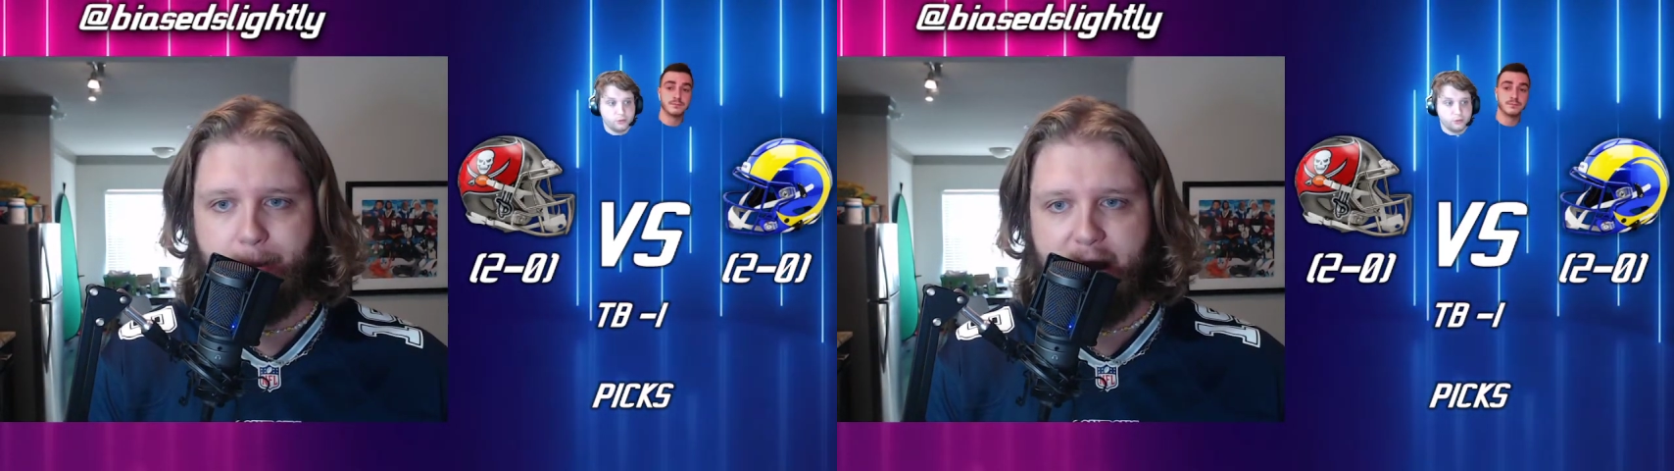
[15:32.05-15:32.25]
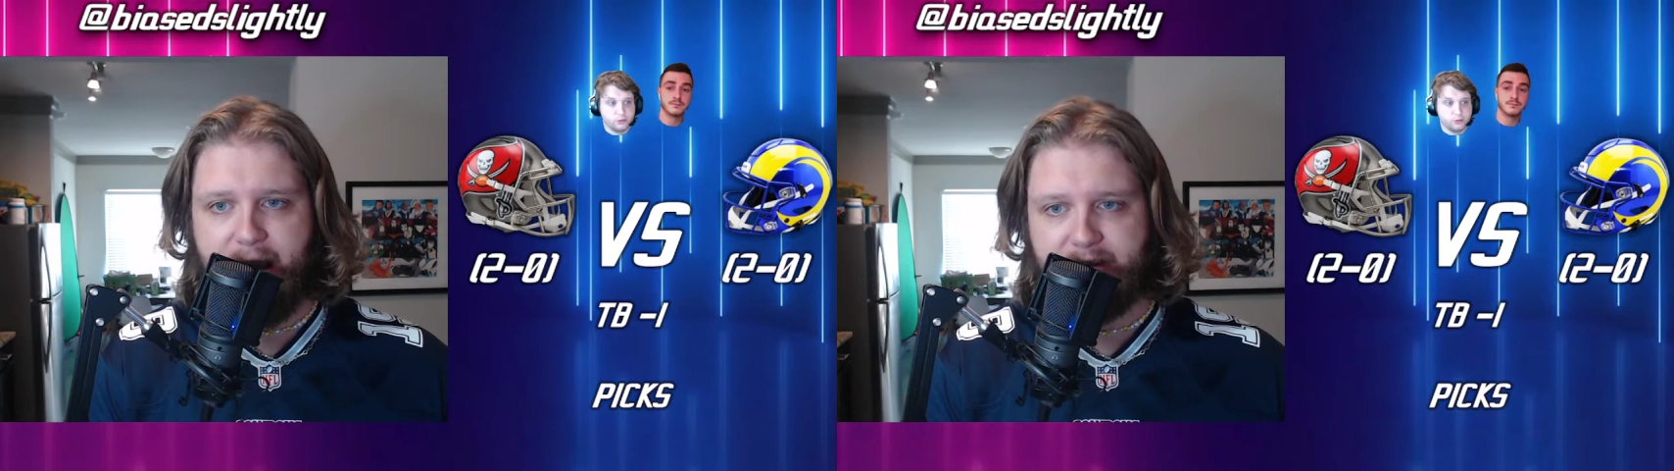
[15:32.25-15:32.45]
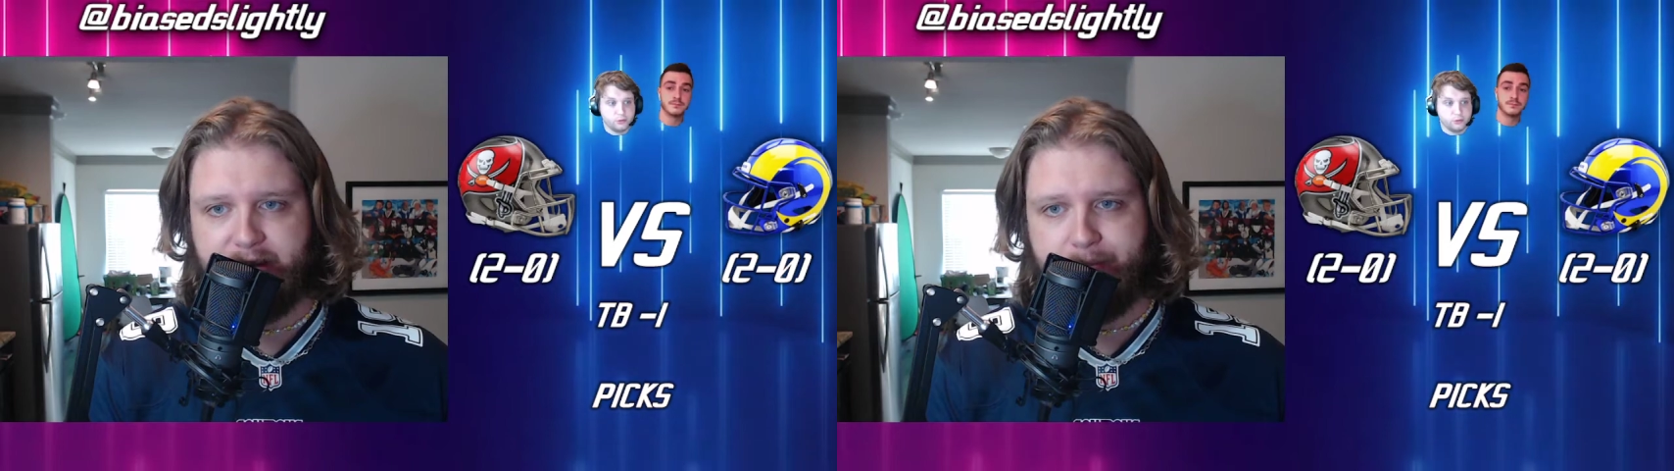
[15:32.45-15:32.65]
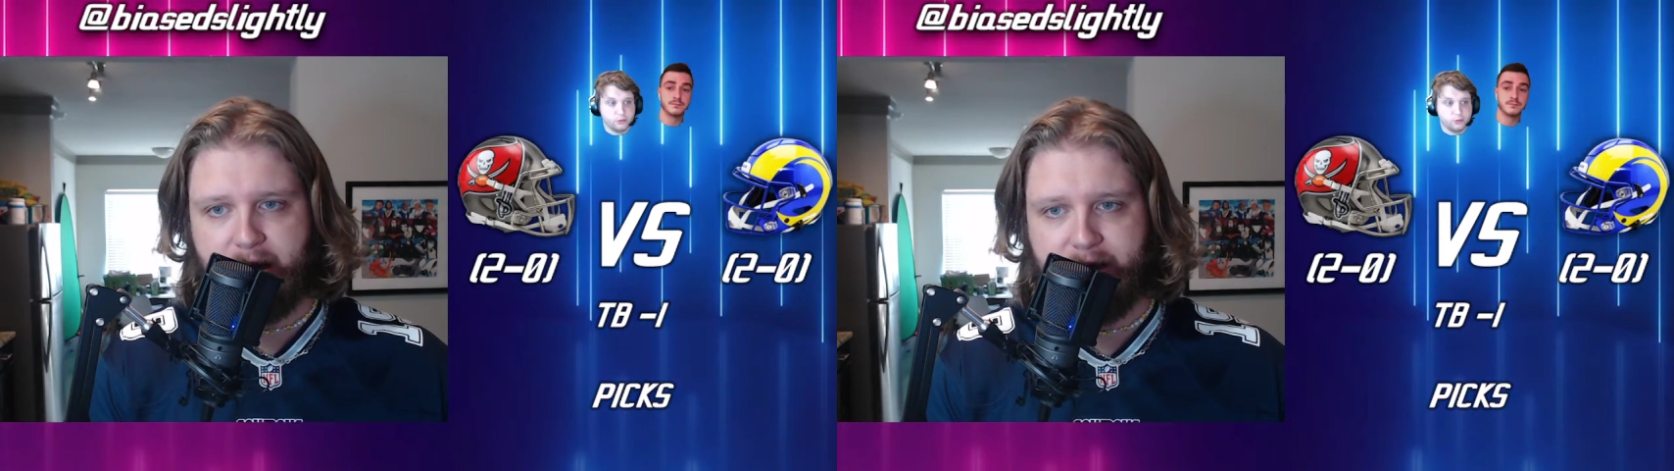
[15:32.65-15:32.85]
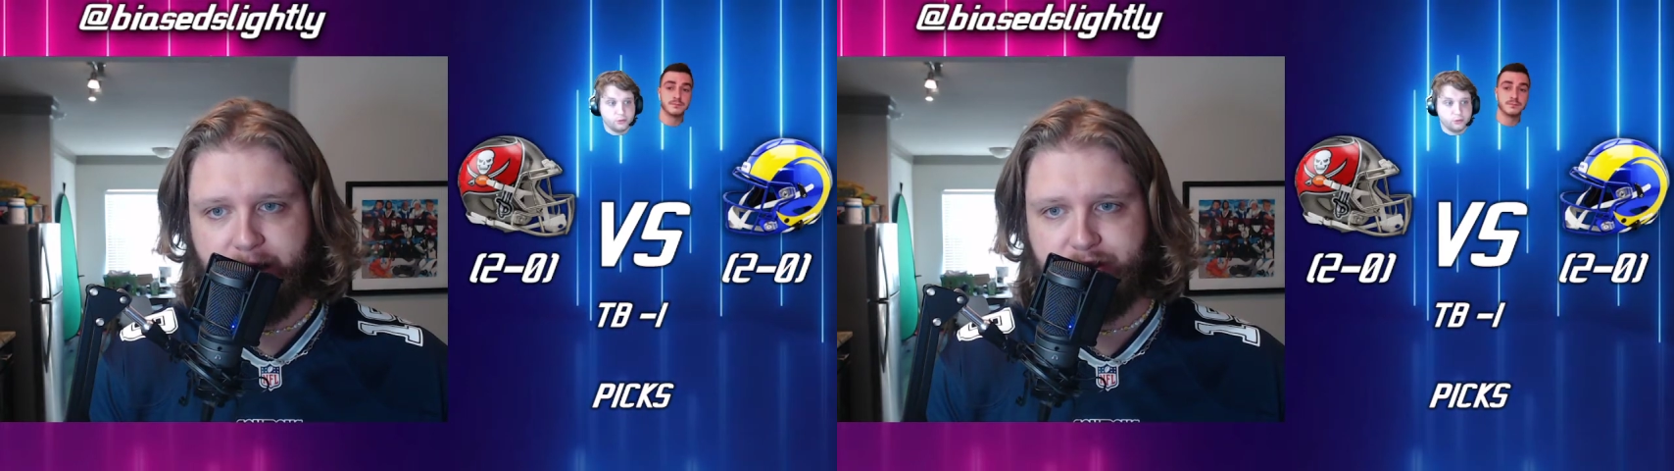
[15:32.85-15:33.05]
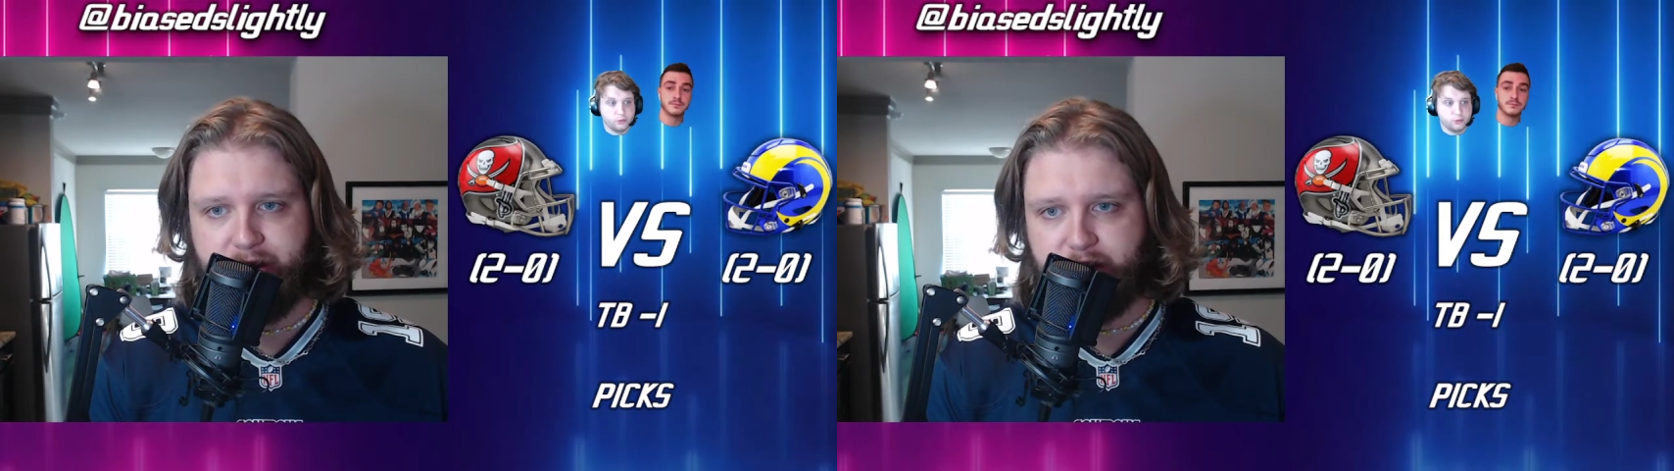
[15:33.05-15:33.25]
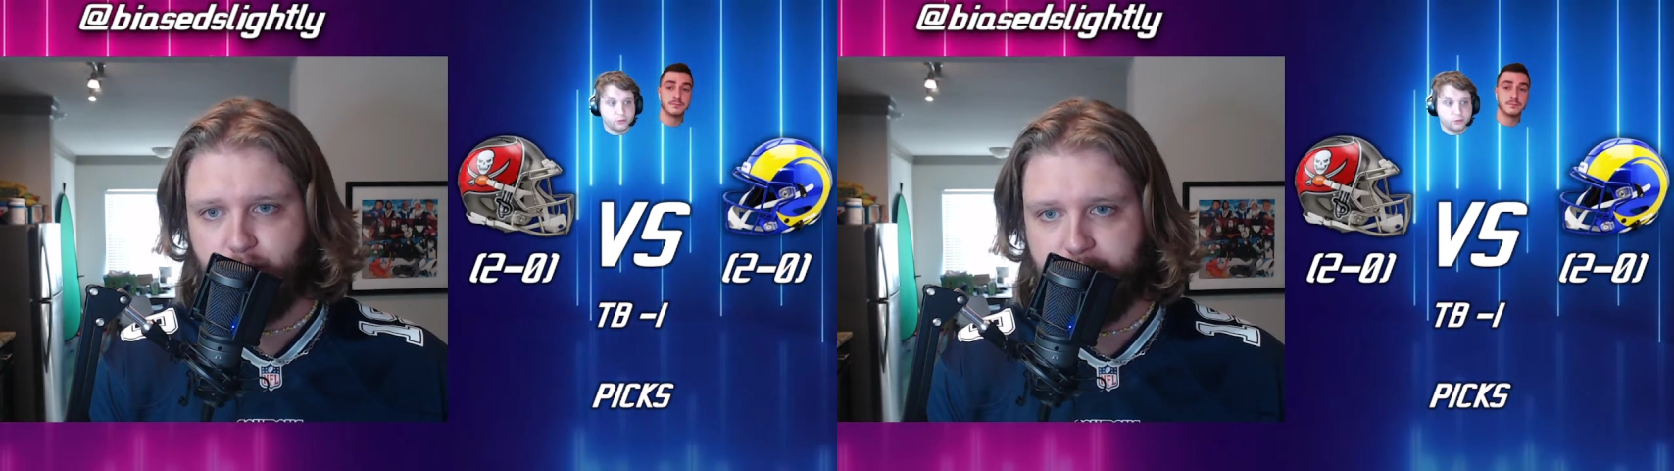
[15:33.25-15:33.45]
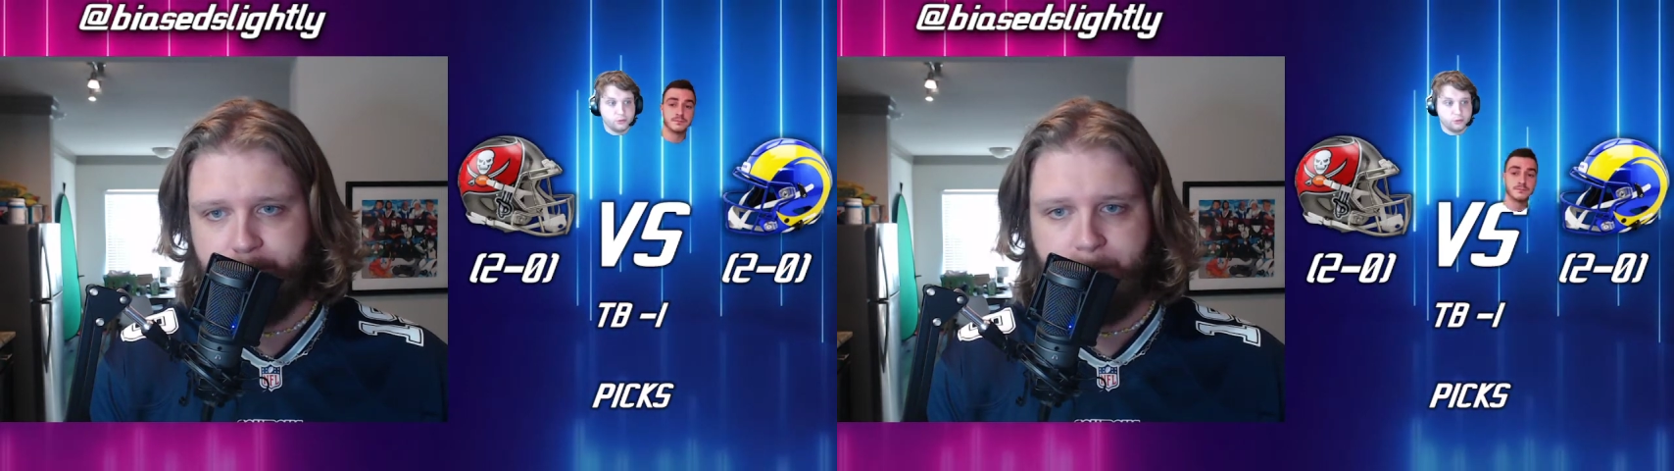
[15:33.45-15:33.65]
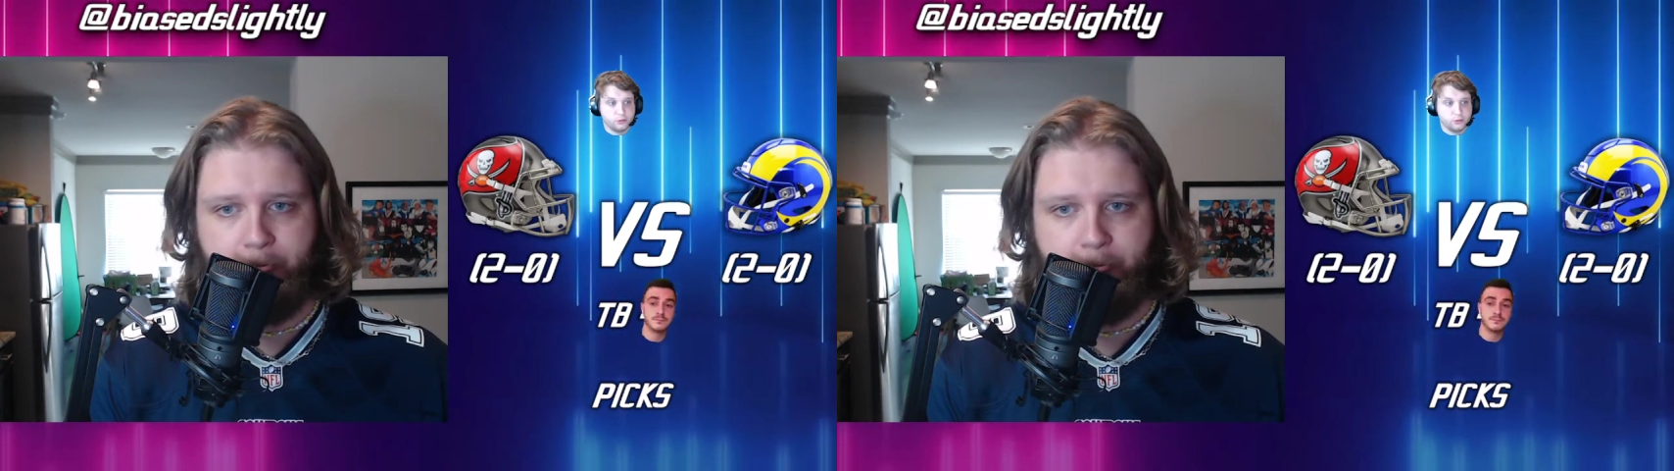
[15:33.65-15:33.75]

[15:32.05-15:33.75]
Brett has the Buccaneers in this one.